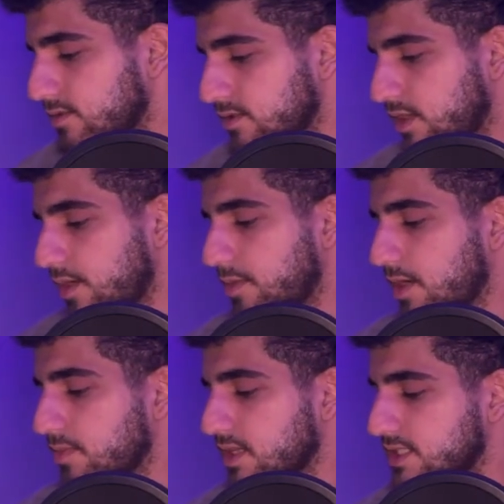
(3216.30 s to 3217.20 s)
time
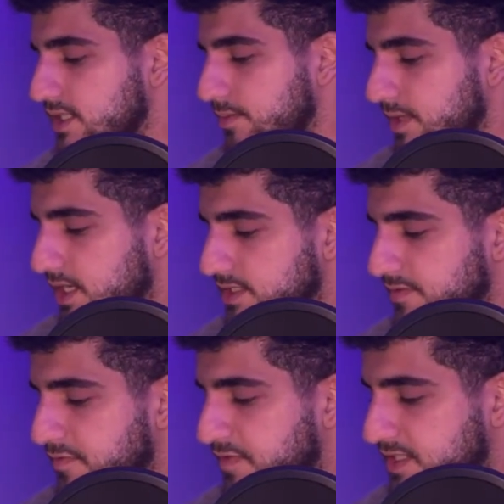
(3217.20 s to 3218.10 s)
complexity, because
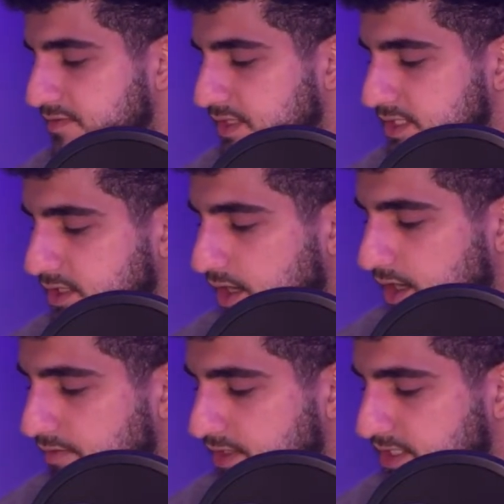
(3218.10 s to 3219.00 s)
we fix what is
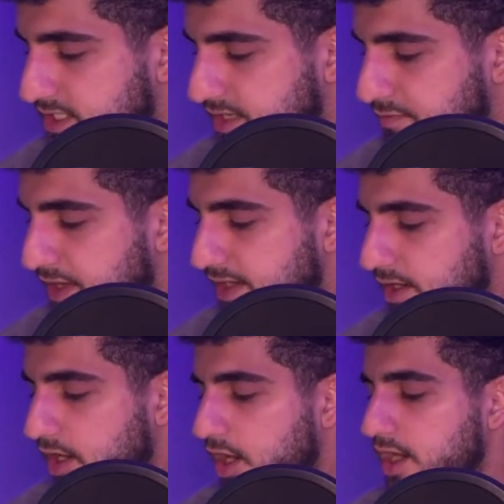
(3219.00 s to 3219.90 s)
I, what is j.
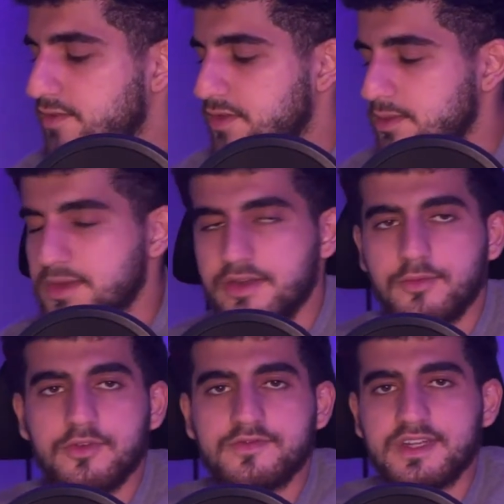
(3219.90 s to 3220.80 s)
When I will be
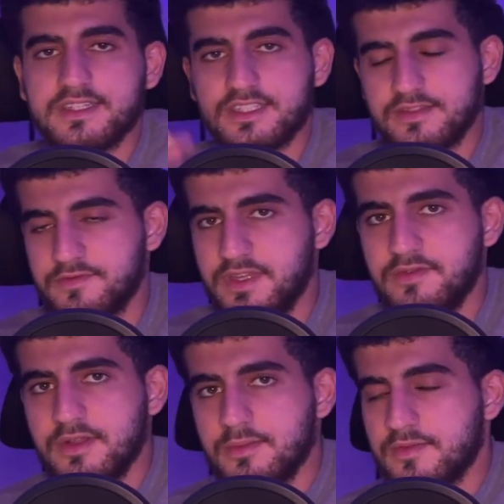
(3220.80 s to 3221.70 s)
removed, where v
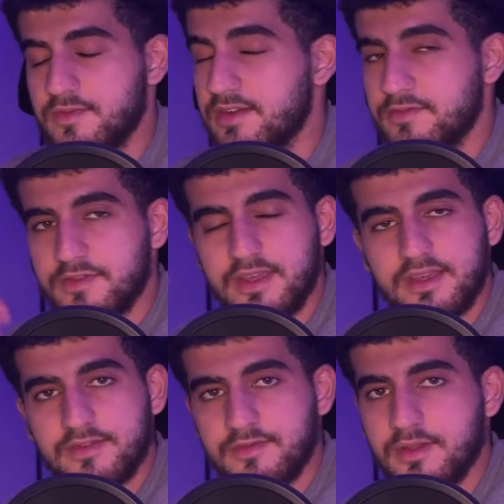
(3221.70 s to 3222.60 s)
will
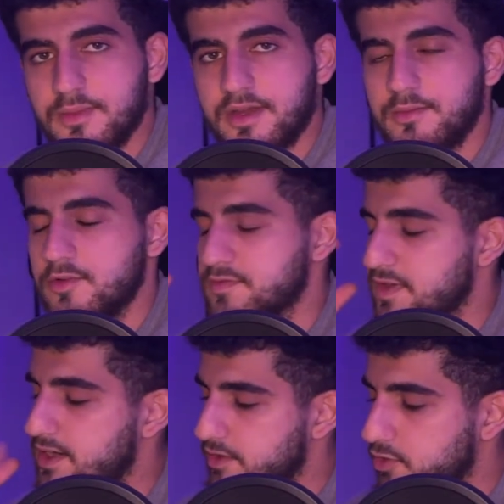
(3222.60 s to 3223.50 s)
be removed,
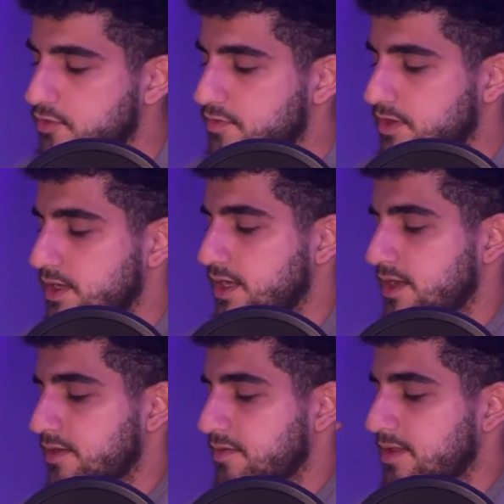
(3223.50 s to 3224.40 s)
where u
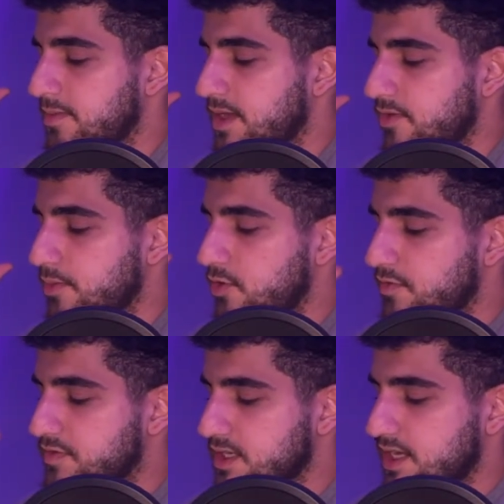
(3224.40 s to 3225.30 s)
will be
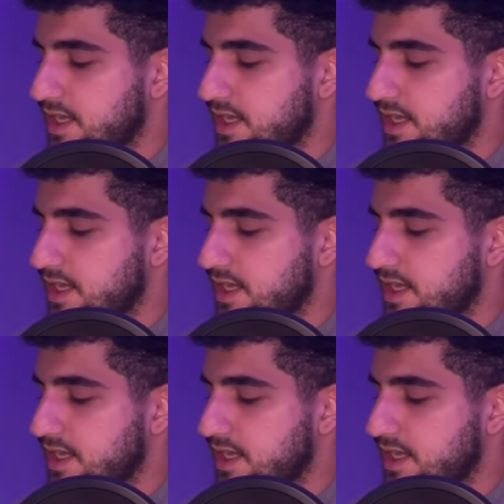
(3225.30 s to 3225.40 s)
removed,